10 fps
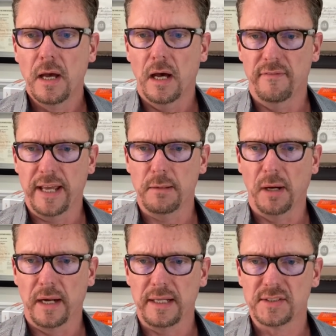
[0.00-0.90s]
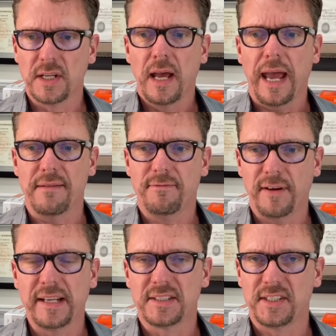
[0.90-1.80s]
of antibodies and
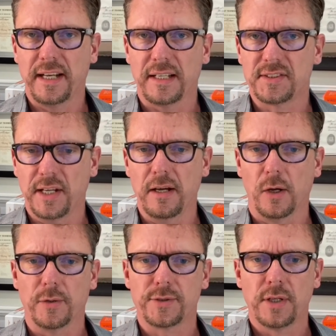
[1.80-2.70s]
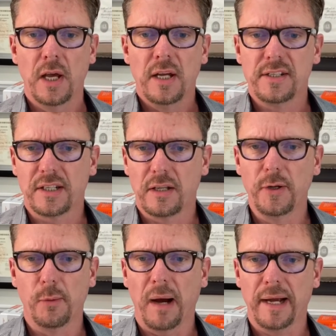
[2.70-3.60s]
phagocytic cells to
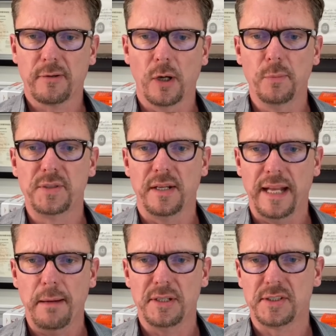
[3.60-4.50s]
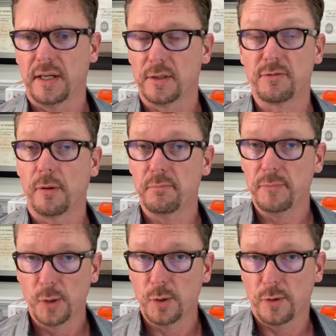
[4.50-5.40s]
clear microbes and damaged cells from
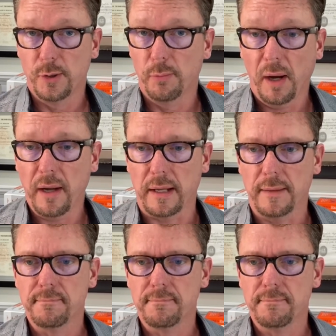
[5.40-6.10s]
your, your body,